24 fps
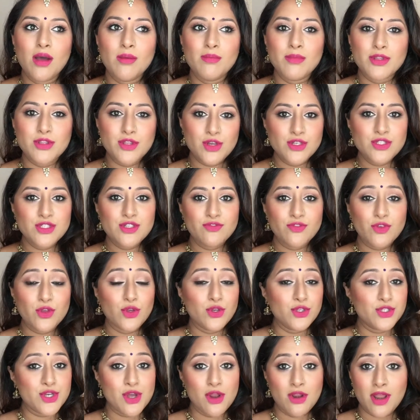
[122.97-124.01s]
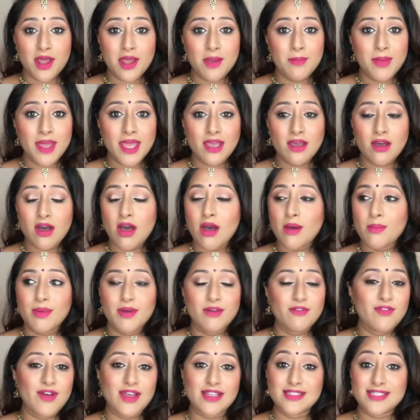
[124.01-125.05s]
Those of you who don't like makeup,
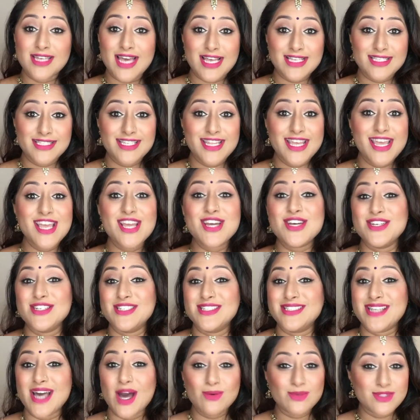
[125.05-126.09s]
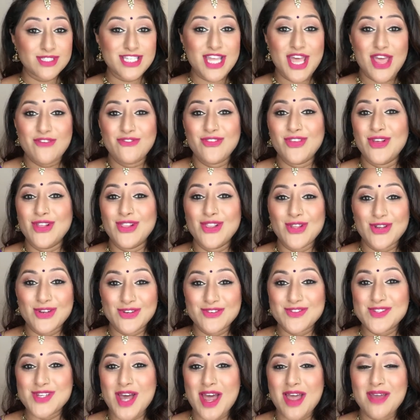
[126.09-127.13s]
fantastic, because that will save you a lot
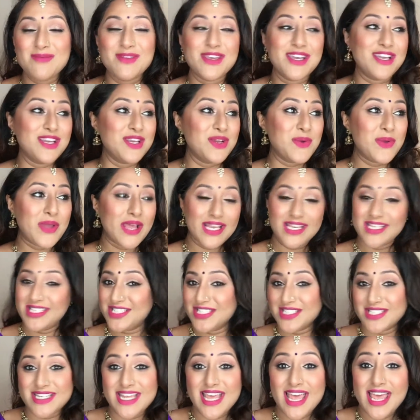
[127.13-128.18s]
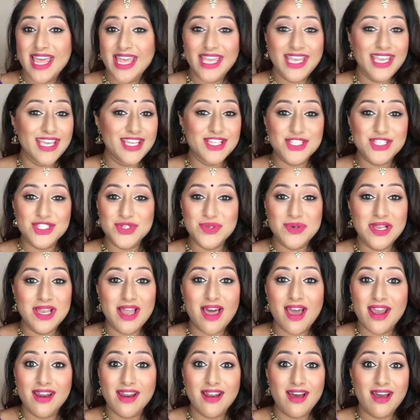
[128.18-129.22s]
of time. You can quickly just either do an
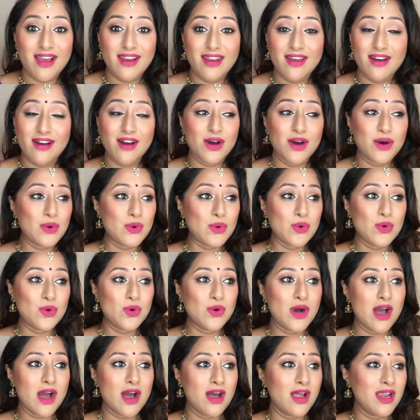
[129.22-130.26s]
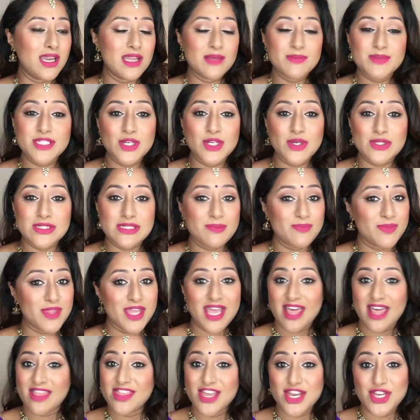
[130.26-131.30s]
eyeliner or lipstick or
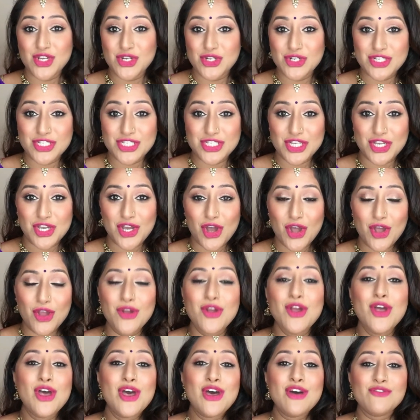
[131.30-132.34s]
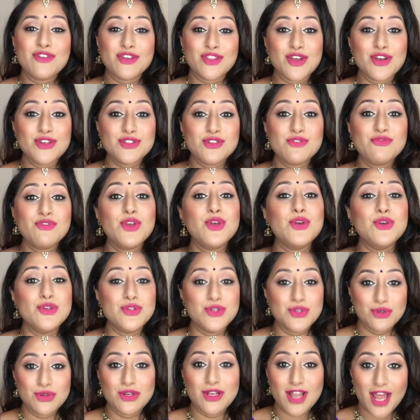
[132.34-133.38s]
something and then you're good to go. For those of you who
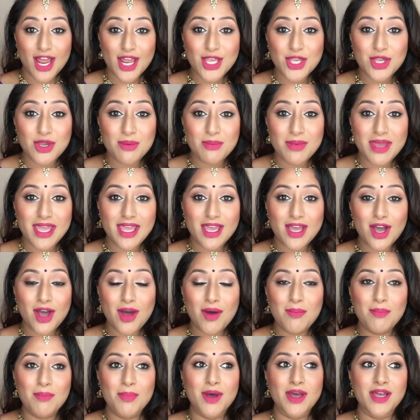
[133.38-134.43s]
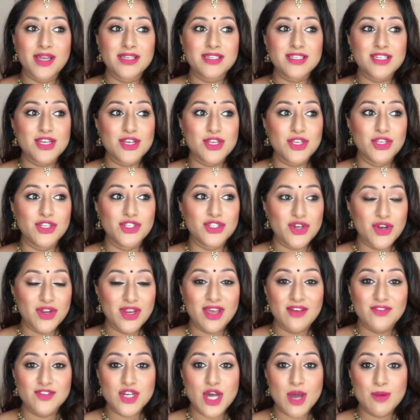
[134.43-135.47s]
do like your makeup but you don't
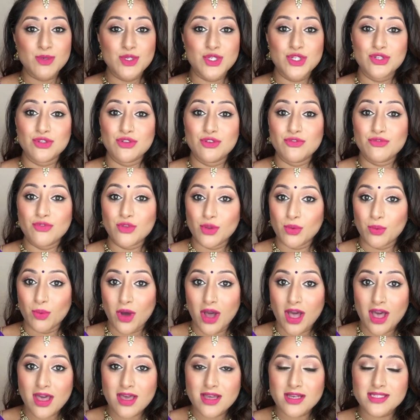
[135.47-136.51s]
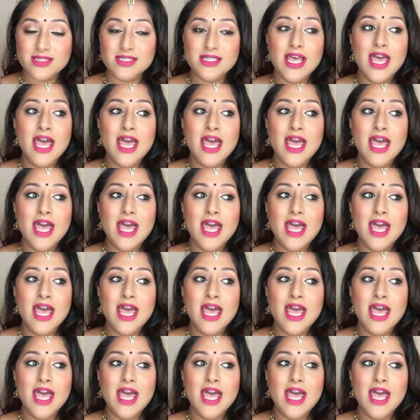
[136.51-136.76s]
have time to do the full works,